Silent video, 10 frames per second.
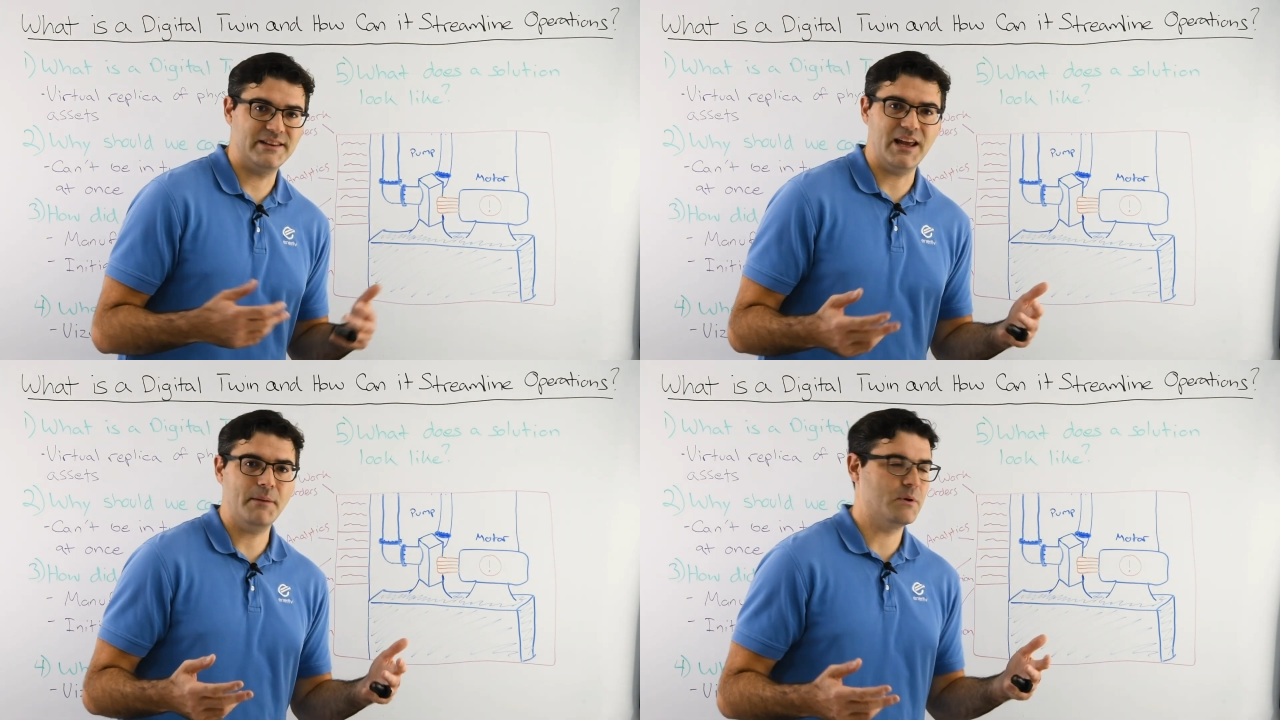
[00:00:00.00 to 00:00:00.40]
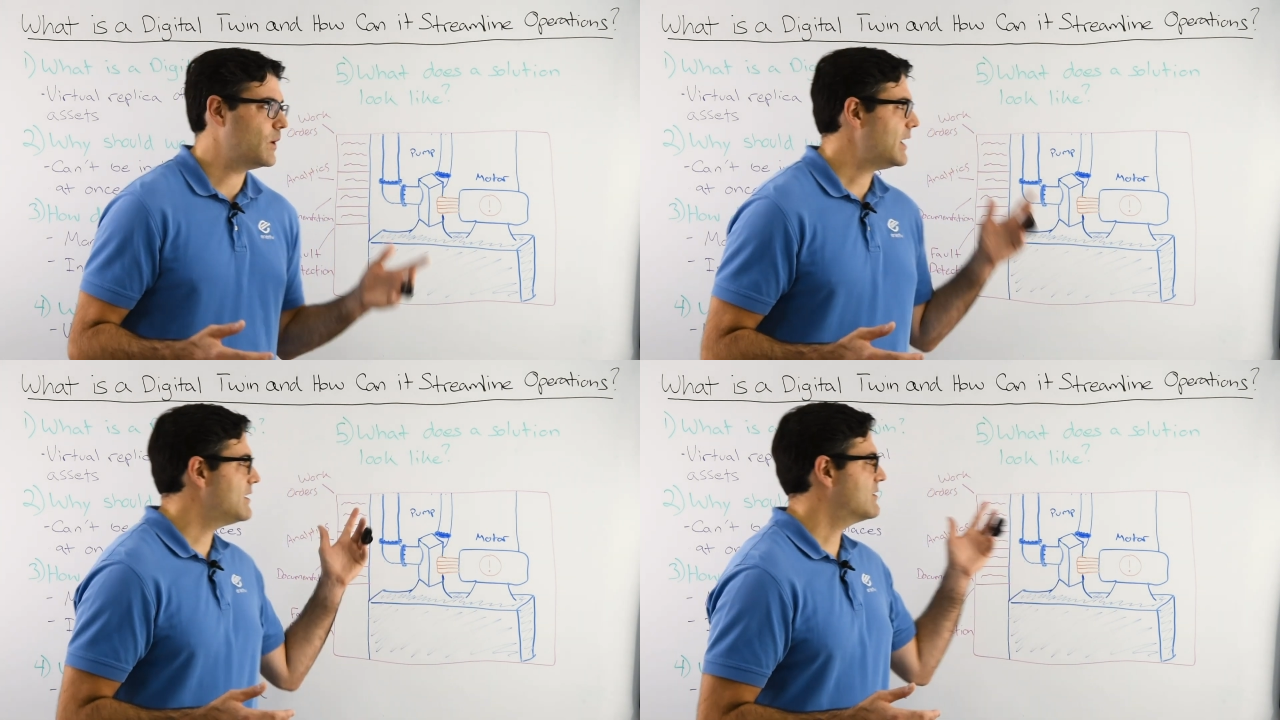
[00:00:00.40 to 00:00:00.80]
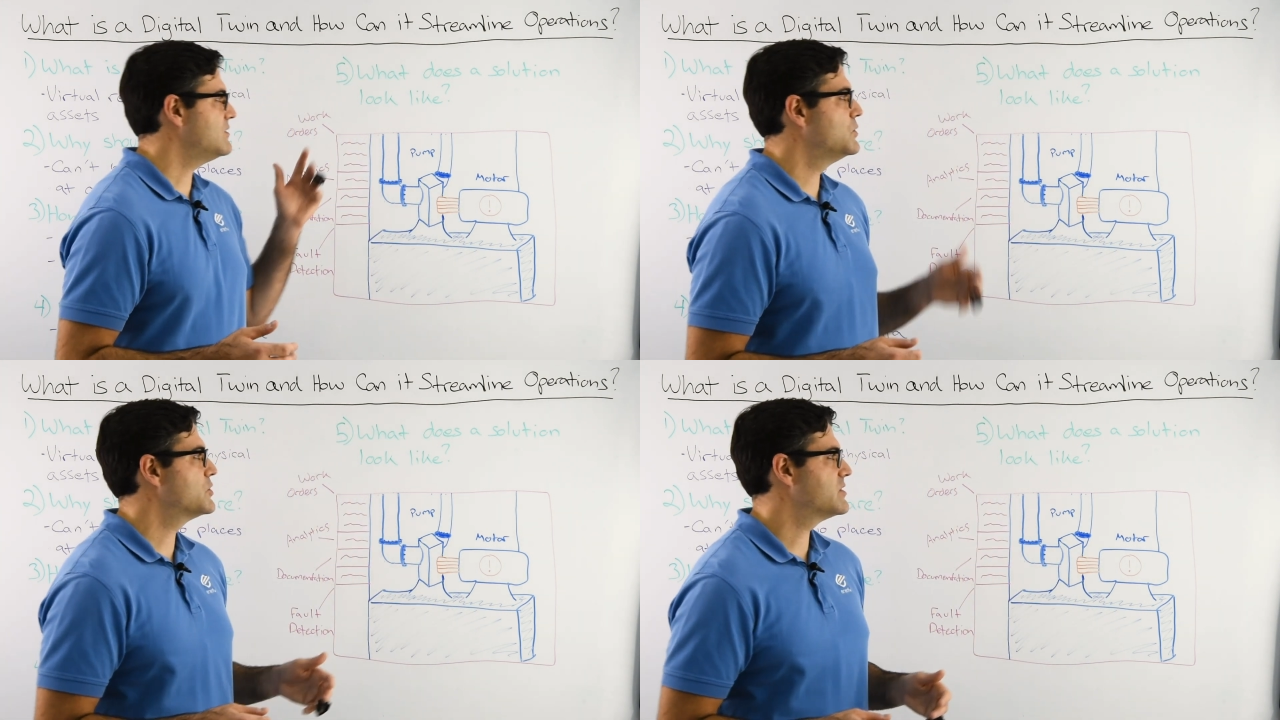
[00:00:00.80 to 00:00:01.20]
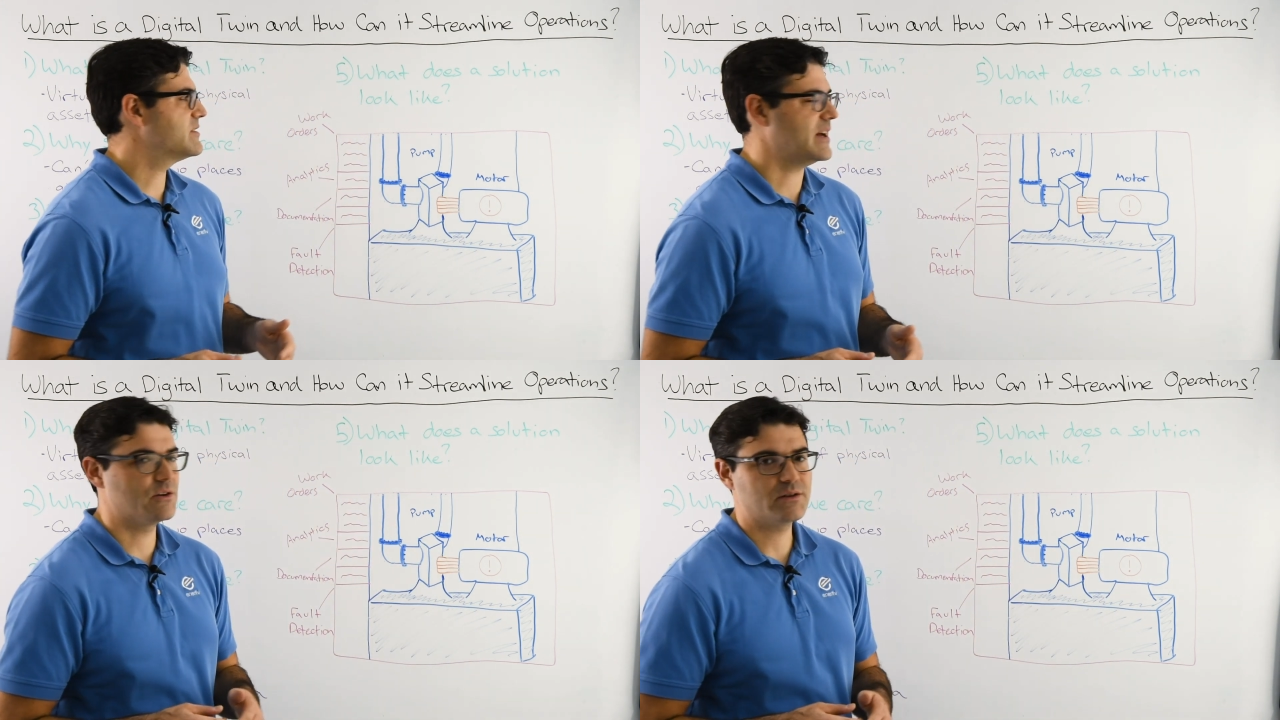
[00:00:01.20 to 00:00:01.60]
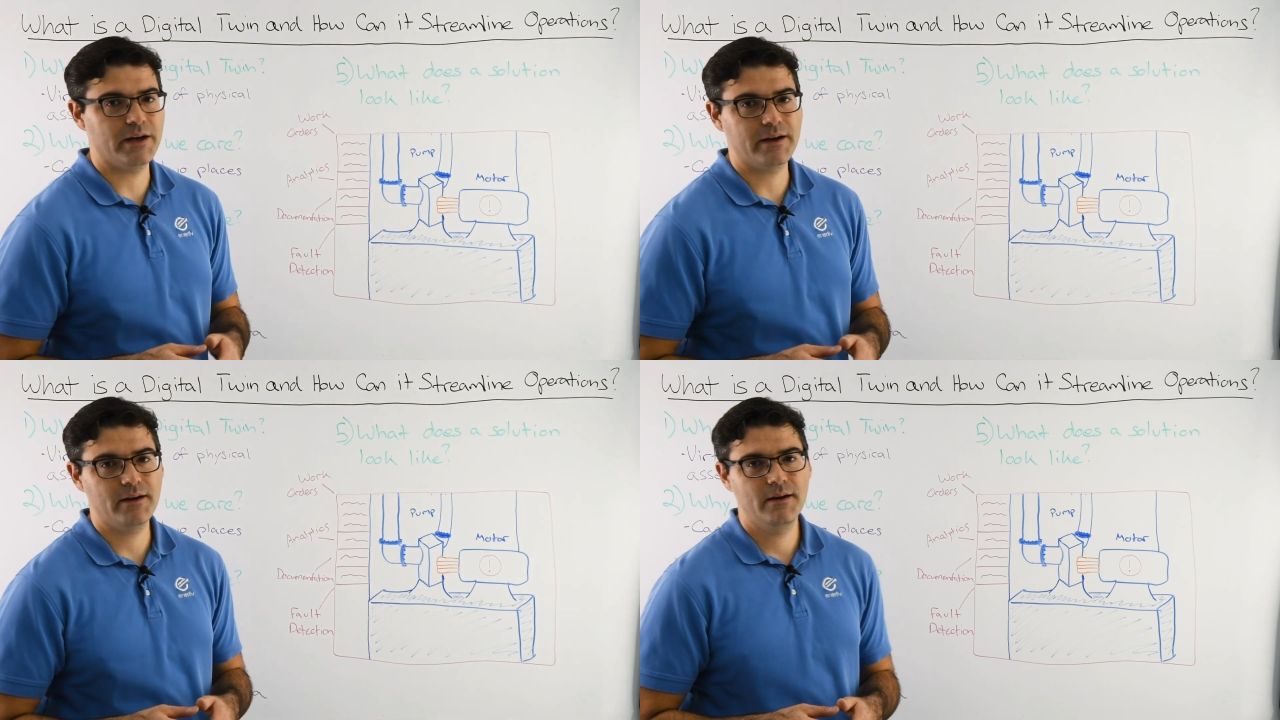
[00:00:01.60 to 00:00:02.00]
enable? What kind of solution does that look
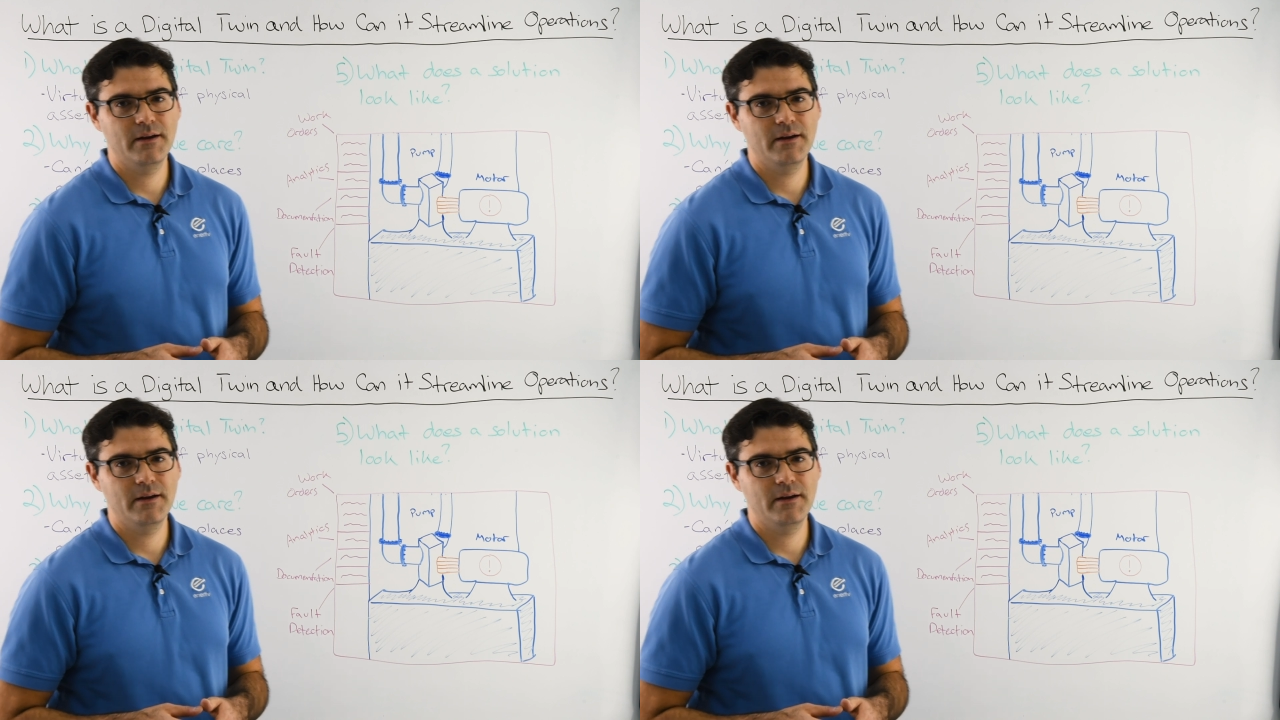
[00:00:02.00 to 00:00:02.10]
like?